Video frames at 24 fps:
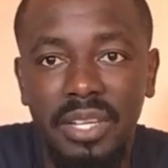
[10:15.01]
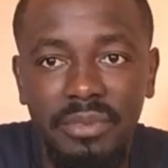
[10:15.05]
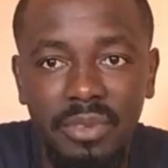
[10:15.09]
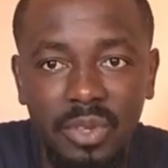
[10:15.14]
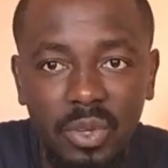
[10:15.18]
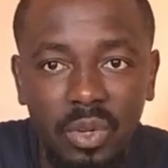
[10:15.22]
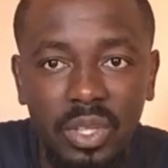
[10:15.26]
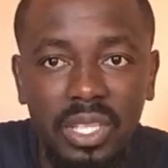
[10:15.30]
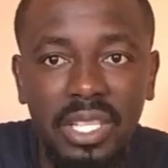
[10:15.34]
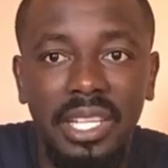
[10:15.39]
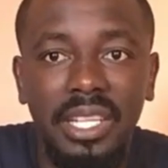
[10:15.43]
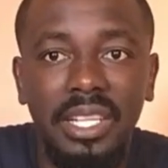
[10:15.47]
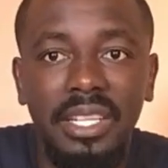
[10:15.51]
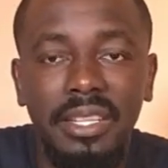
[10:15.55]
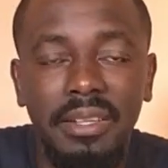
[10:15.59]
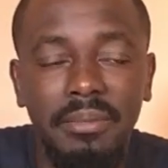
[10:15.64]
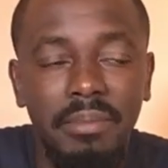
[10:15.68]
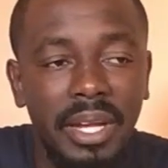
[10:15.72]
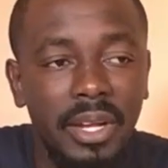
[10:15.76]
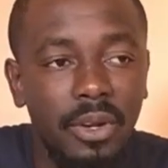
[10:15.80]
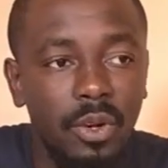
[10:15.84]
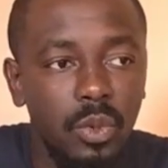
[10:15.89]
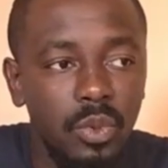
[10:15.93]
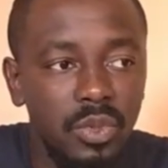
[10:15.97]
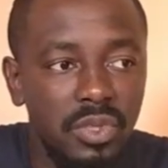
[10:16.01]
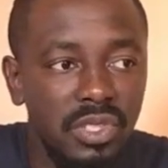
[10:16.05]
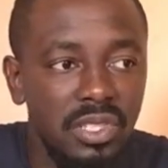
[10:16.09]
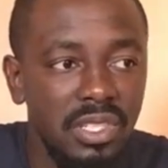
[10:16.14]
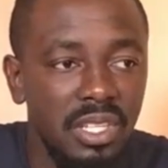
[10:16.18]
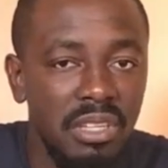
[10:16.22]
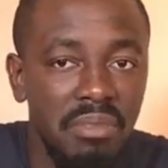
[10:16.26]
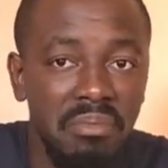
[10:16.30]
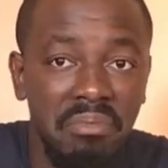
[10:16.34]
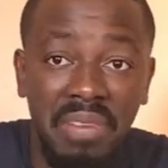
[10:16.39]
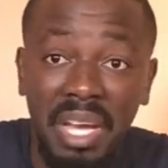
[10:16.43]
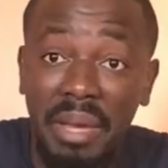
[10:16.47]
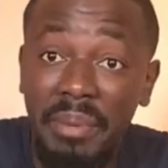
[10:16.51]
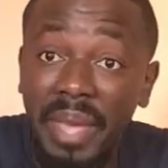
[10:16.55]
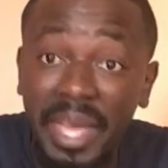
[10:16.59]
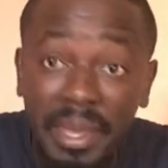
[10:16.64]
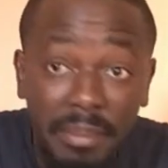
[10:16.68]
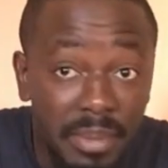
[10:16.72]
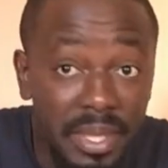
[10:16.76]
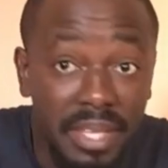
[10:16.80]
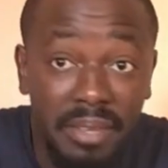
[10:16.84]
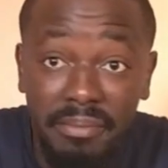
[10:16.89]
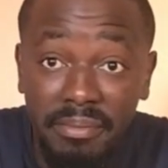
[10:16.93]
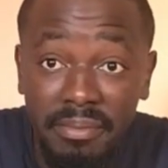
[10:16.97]
I've inoculated my goats, I'm
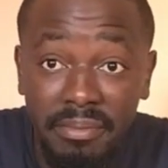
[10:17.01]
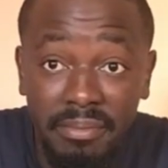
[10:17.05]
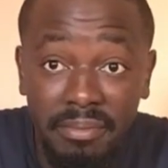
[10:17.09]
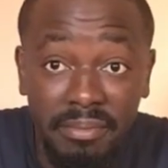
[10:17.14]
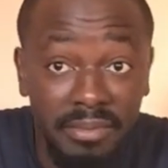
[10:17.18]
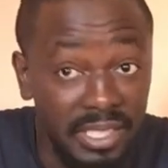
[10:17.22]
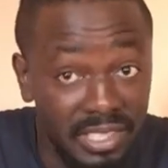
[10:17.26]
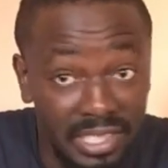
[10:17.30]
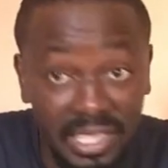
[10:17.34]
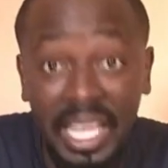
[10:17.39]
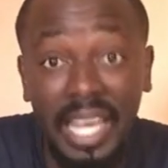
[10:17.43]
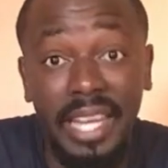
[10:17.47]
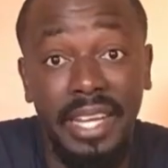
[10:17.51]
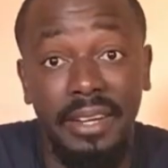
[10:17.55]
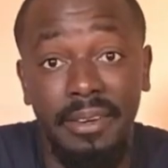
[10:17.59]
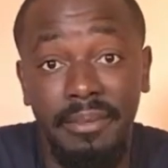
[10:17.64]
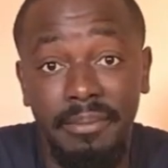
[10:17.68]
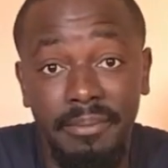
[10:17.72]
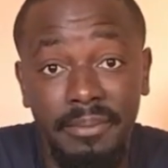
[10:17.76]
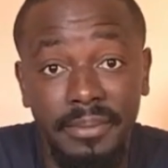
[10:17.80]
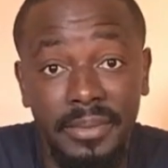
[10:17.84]
happy. It's done.